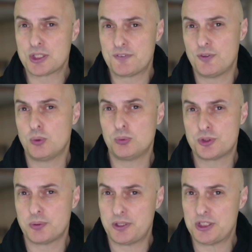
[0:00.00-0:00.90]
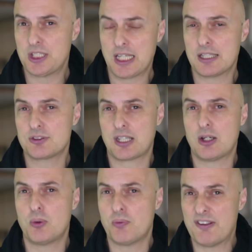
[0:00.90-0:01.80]
fuel to inject,
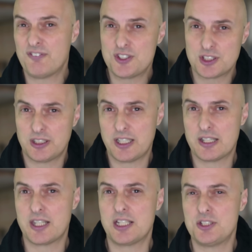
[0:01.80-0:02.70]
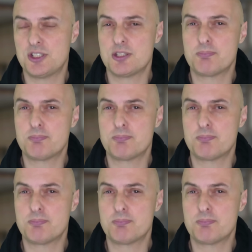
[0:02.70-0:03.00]
how efficiently the engine is